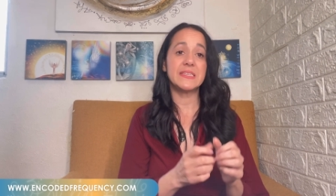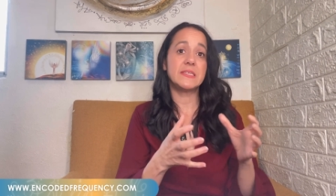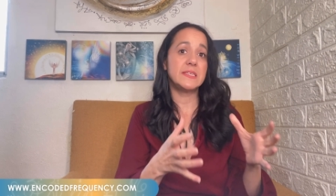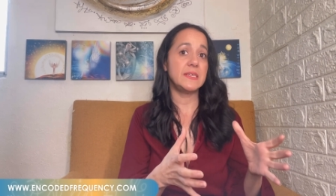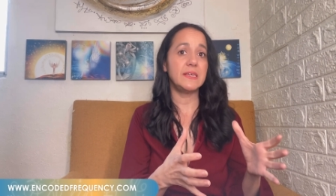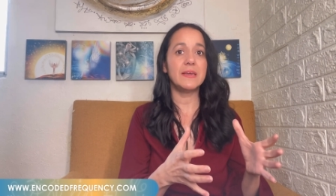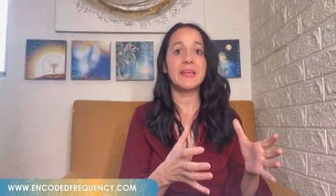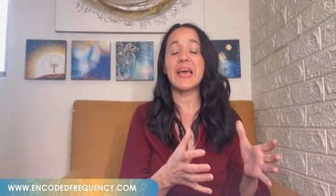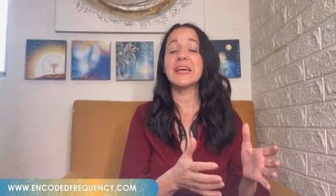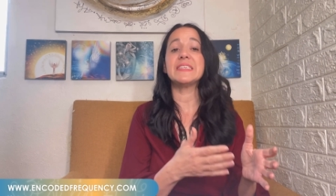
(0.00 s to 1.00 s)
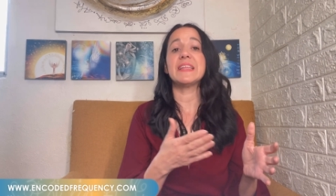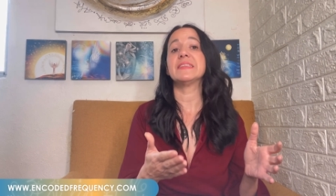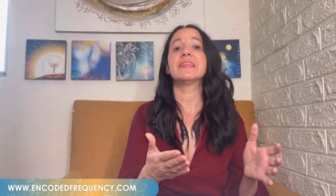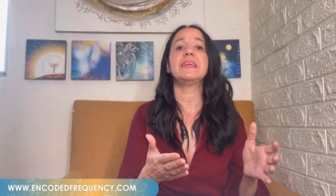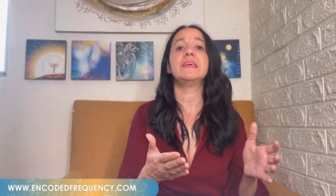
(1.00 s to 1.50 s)
a tea and
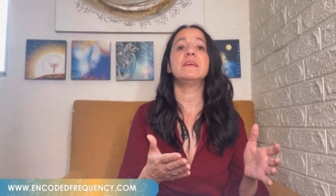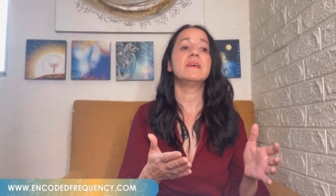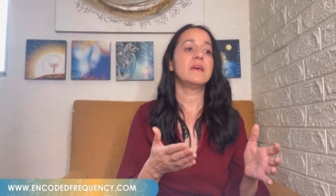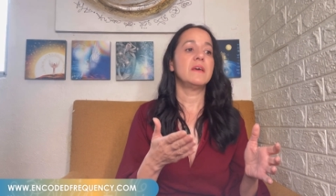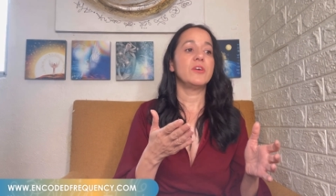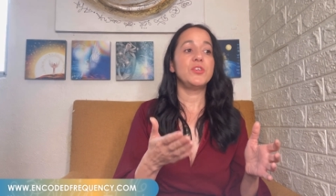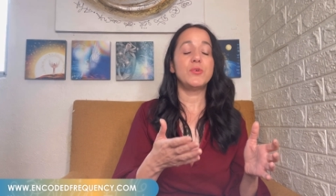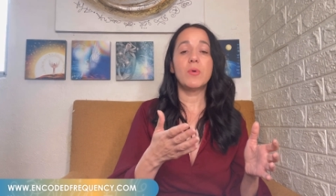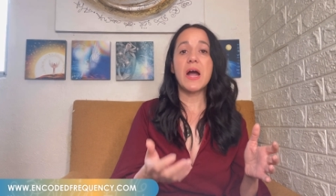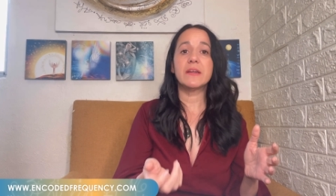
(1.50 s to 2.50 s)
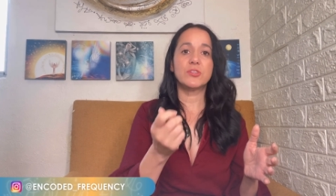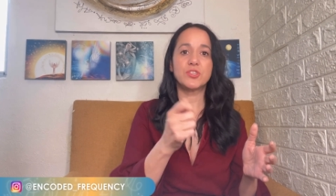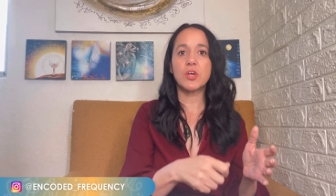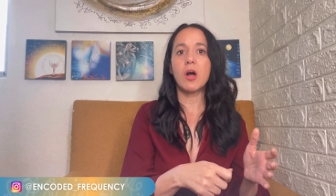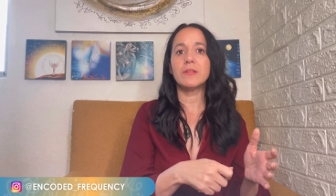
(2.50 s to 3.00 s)
accidentally you add
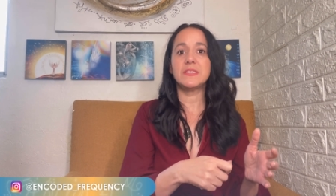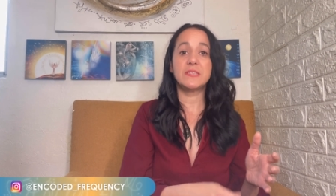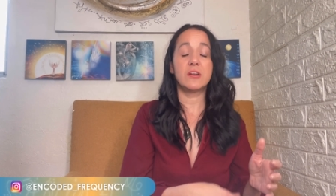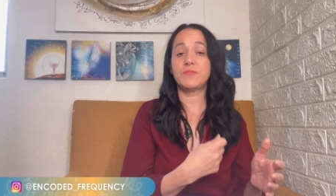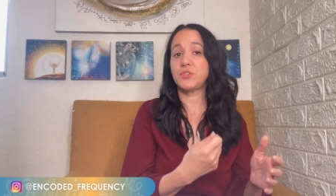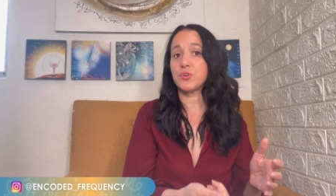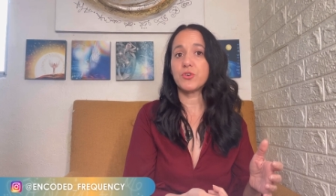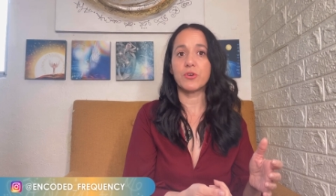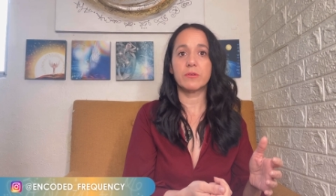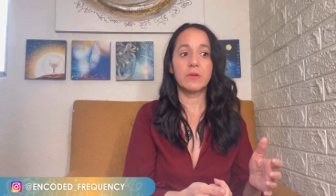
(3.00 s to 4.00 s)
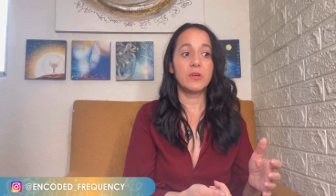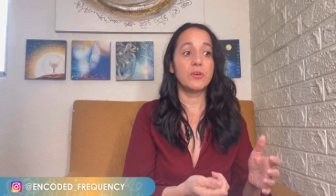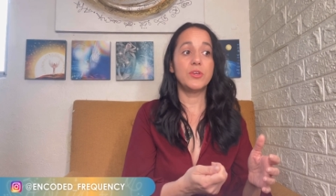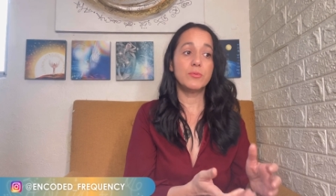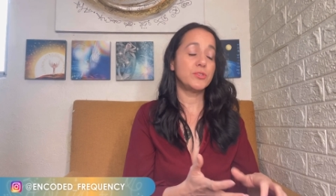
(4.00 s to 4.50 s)
salt instead of sugar.
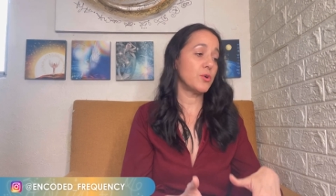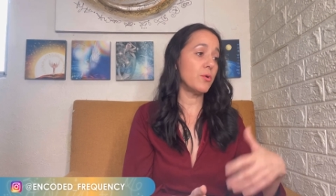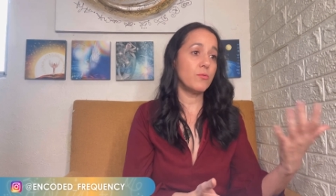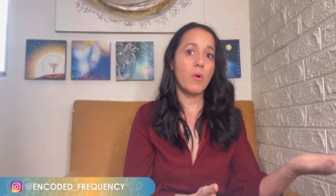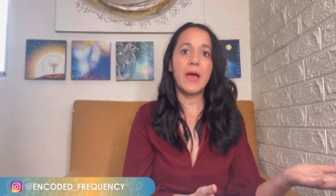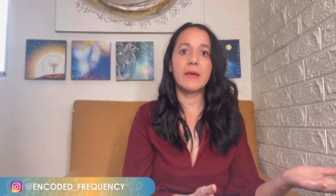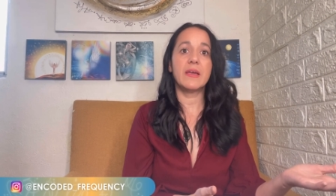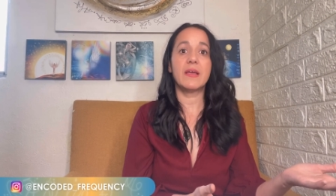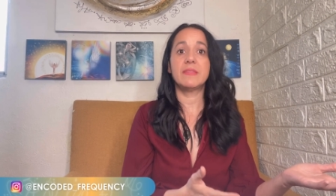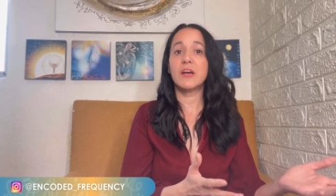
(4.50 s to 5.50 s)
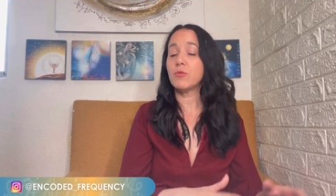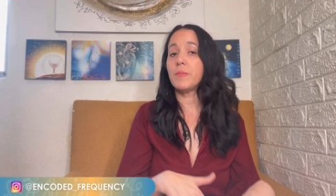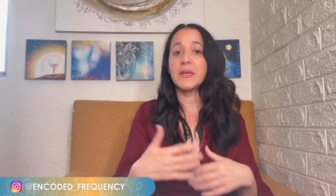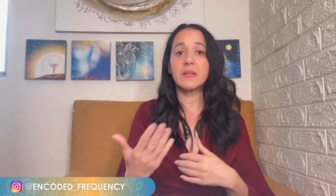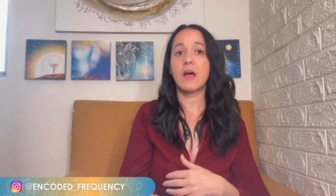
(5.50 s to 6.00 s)
You will throw it away and then
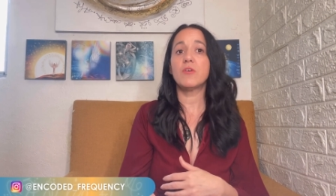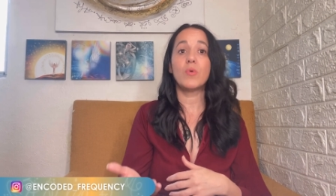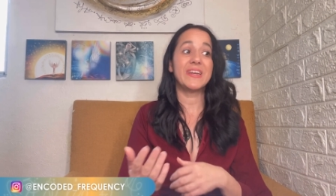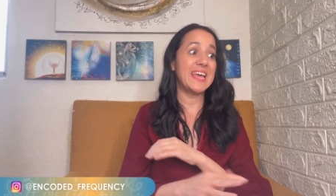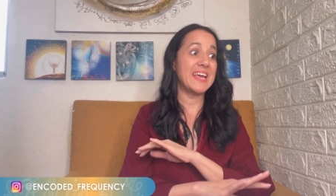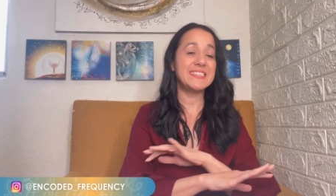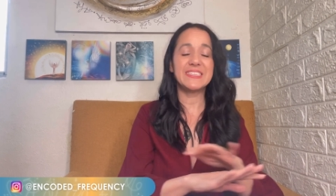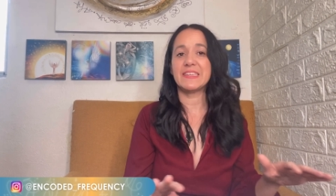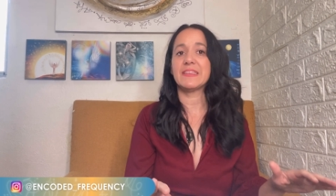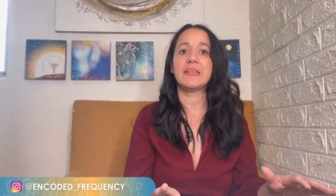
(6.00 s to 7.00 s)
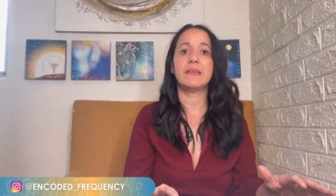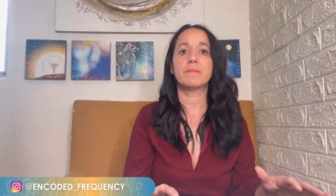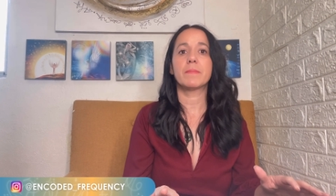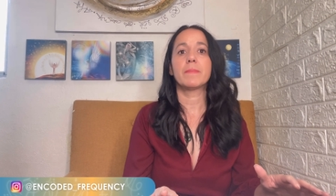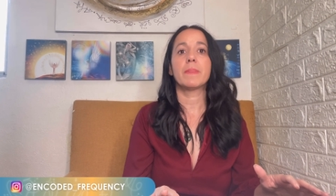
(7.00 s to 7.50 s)
we'll make another one
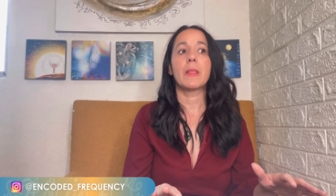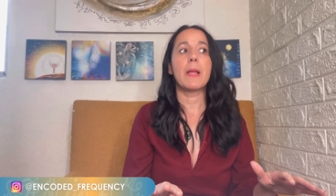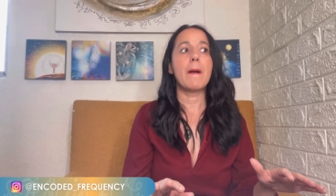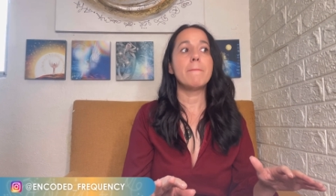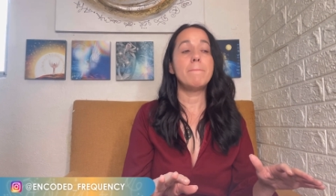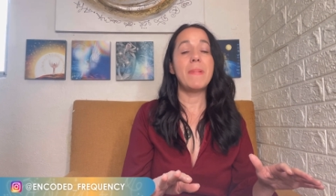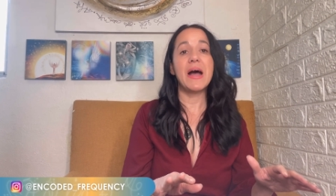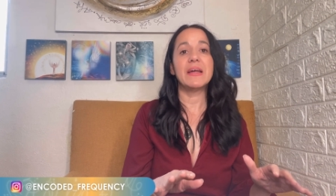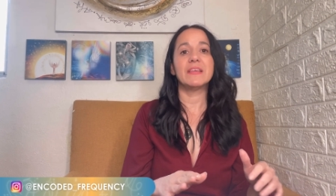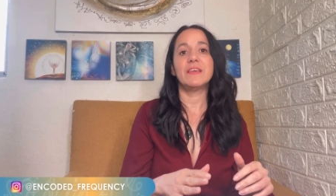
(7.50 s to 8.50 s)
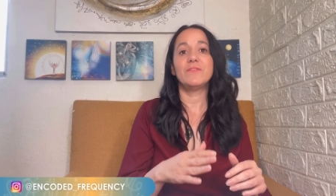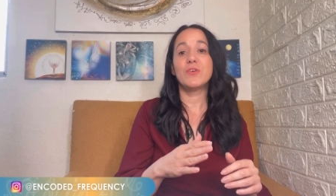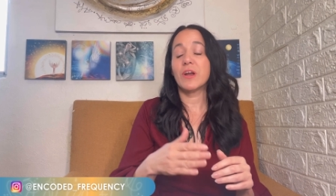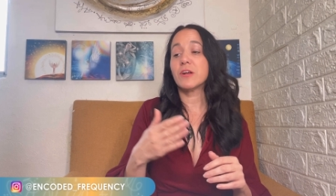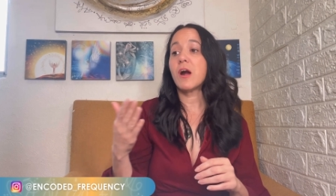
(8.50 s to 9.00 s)
instantly. But if
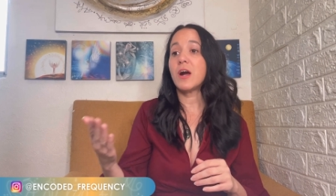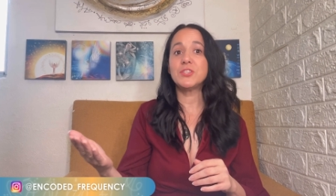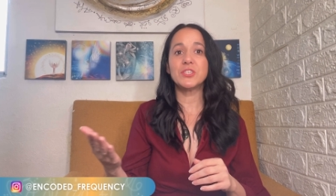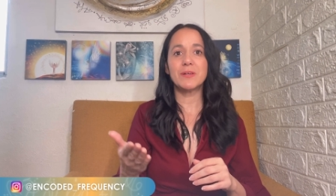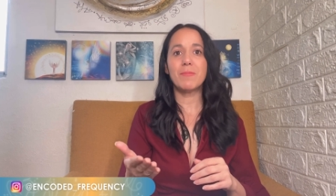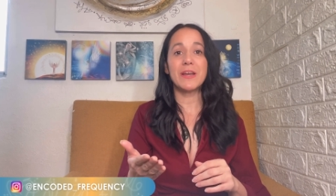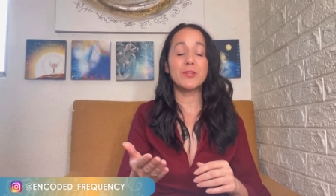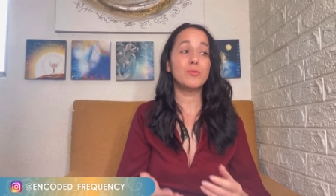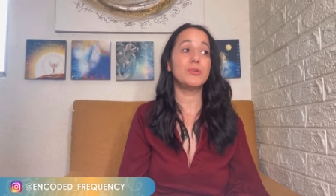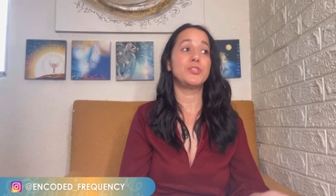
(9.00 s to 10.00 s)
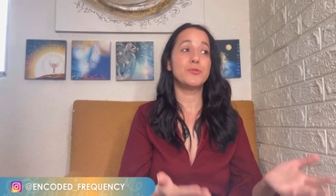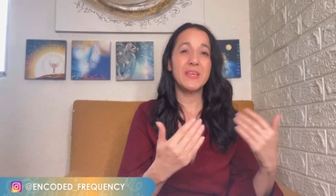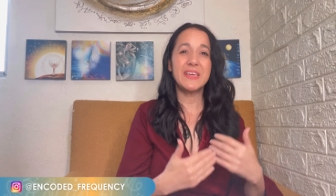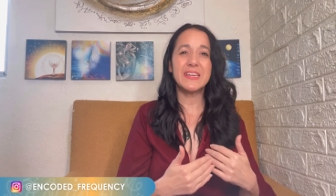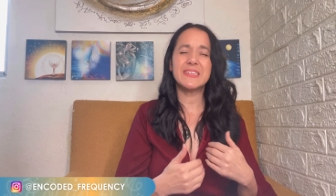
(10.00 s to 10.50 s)
you're unconscious about it, you will
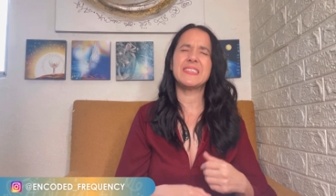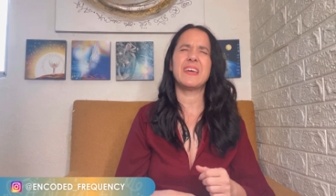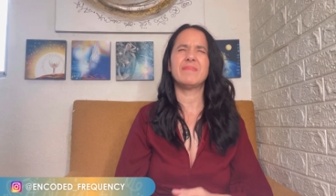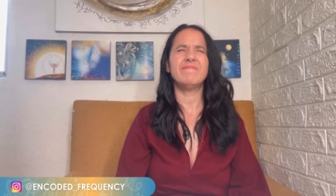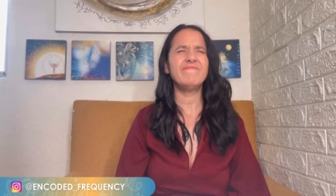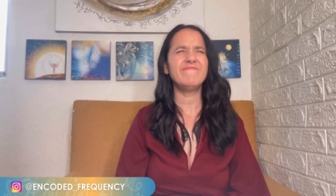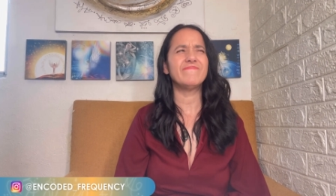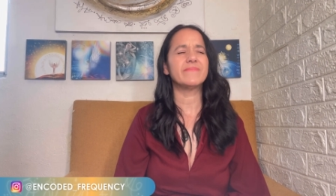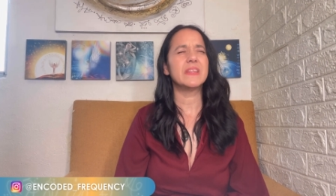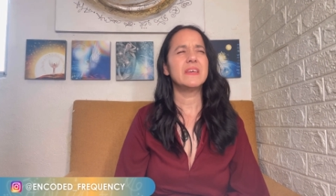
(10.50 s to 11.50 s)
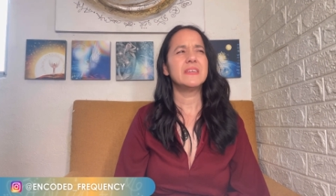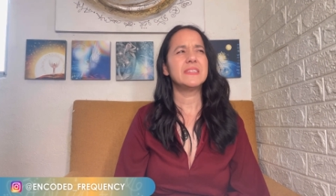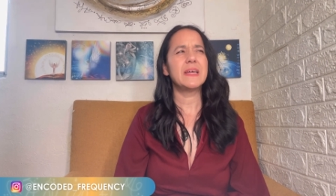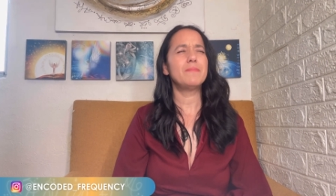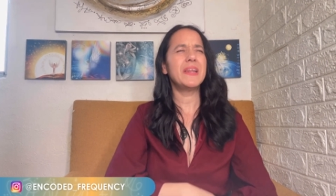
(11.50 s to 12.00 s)
drink it and say, mm,
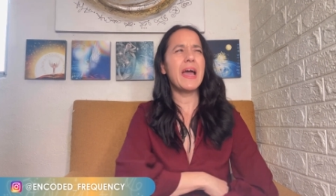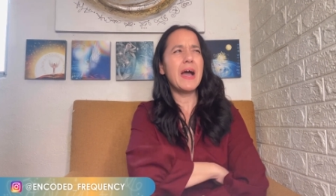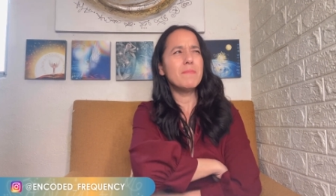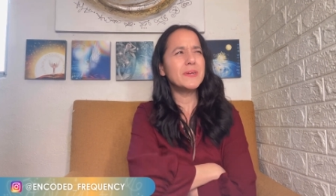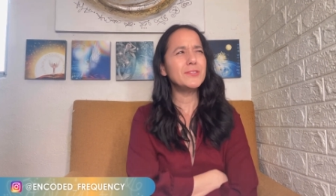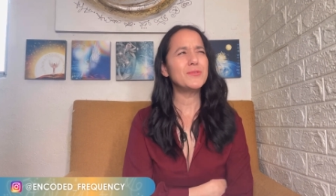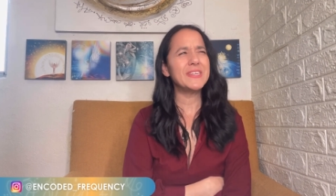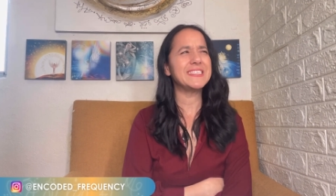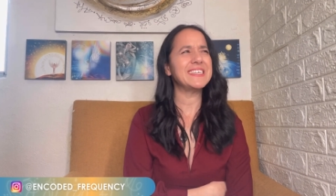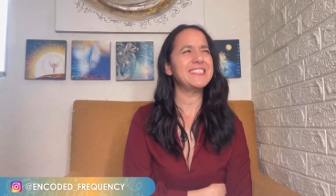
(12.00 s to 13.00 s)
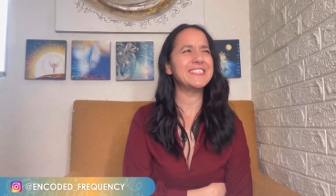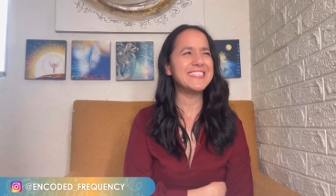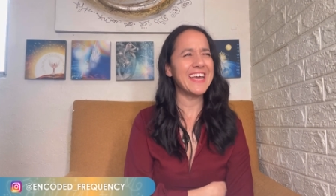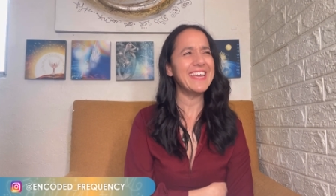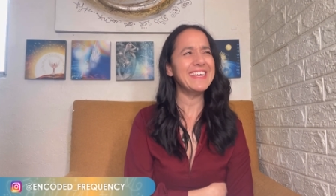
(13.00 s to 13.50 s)
something happened to the tea
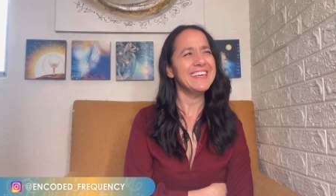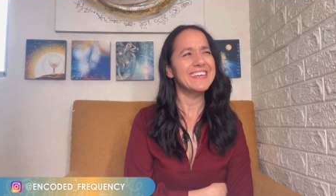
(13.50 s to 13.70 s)
today.